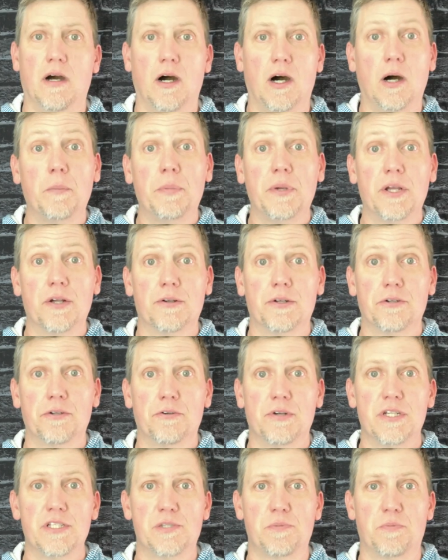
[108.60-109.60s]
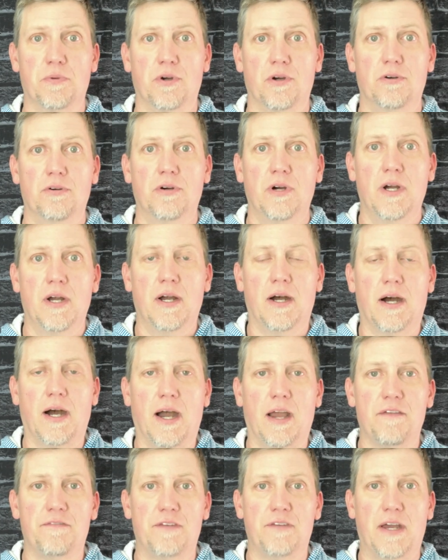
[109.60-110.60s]
up here in Greensboro,
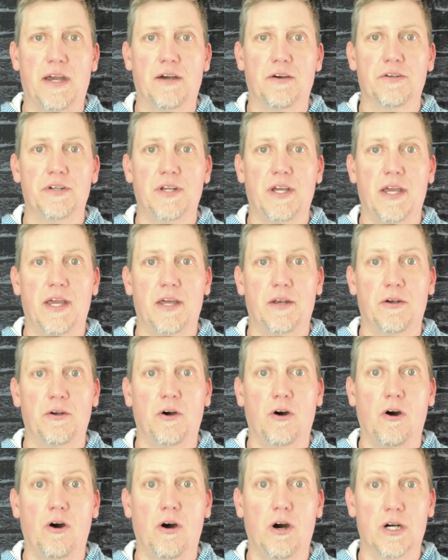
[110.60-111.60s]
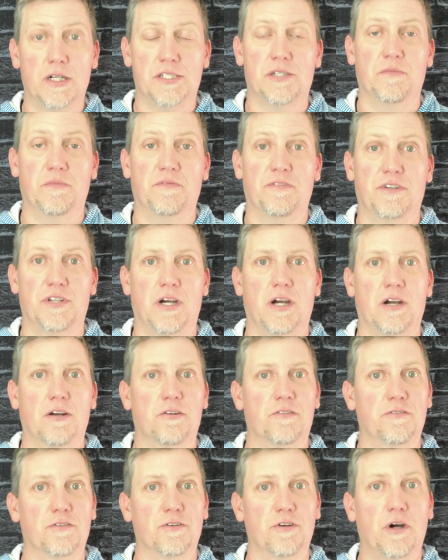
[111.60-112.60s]
I found an awesome
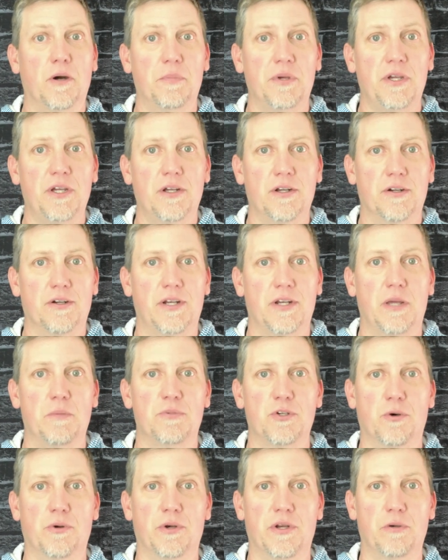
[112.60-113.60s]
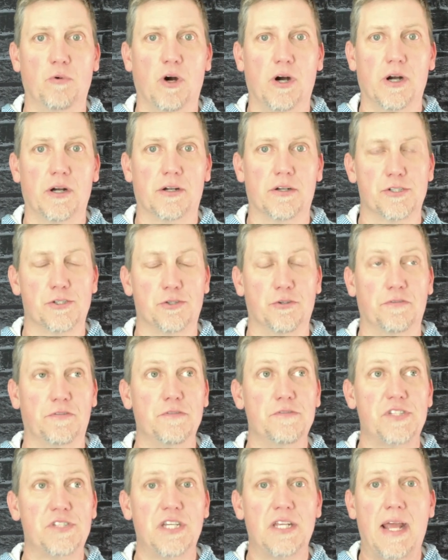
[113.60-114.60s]
photographer up here named Toni Walker. So if
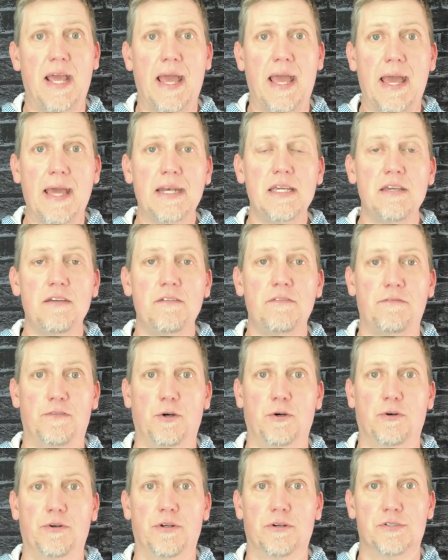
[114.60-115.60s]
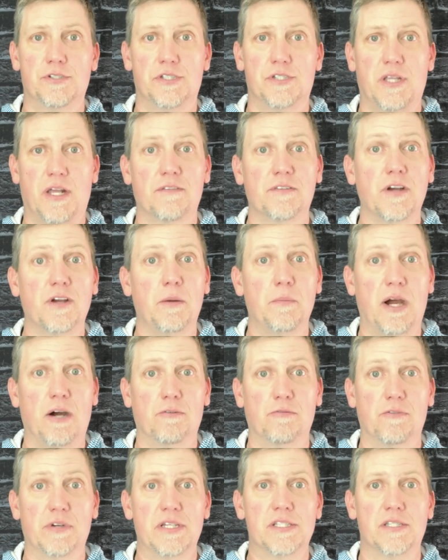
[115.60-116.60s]
you've seen any photos that have come out
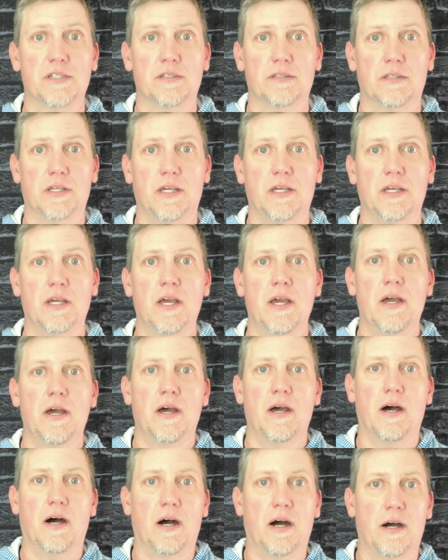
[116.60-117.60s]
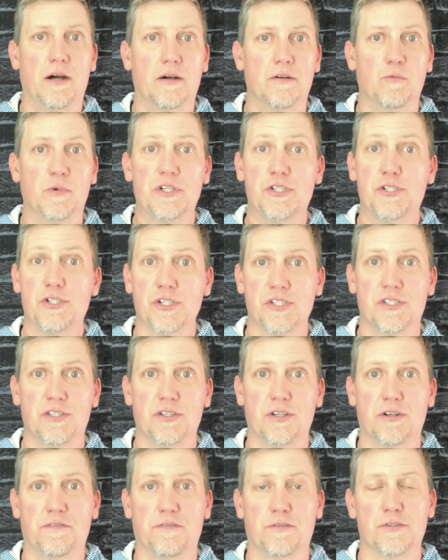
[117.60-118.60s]
recently, uh, we just
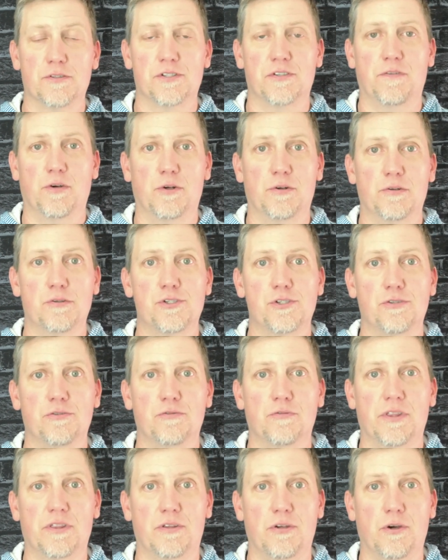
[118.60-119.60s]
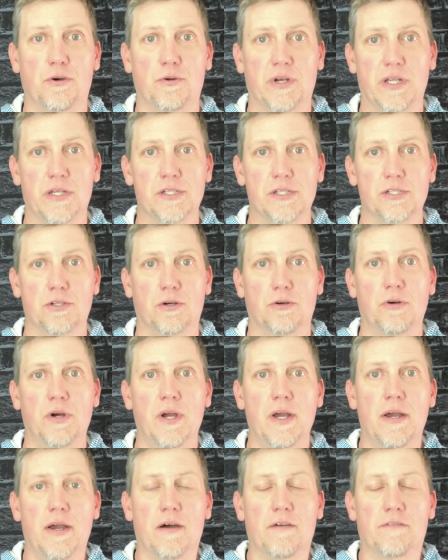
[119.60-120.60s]
did a first photo shoot with Toni. So
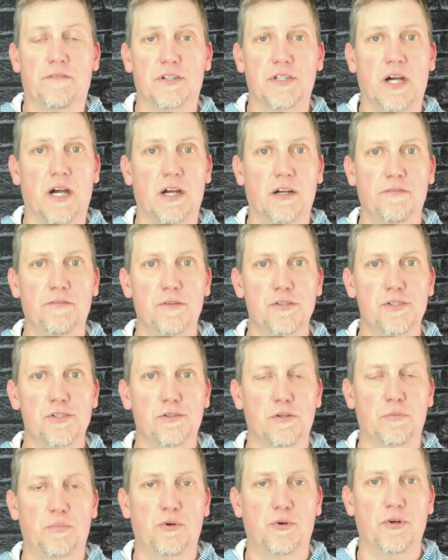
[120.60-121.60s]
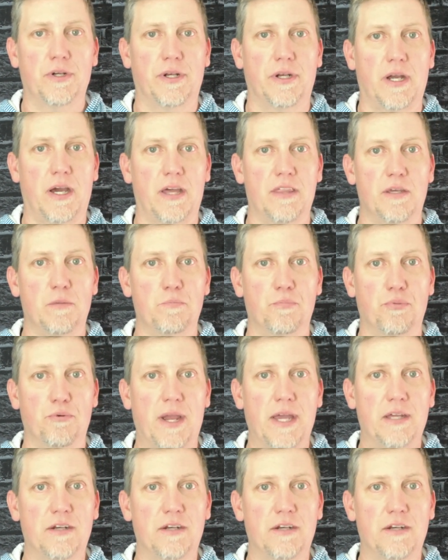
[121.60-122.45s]
photographers are important. I think brand